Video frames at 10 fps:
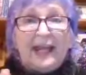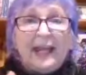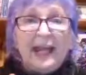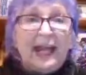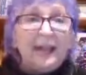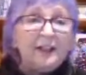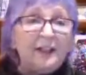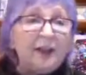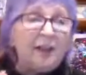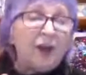
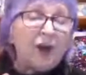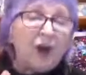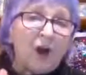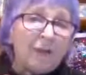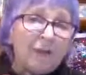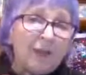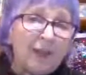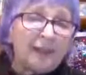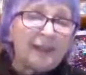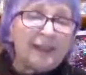And there are
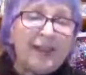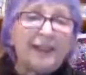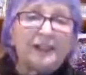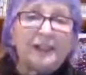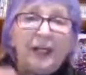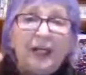things that,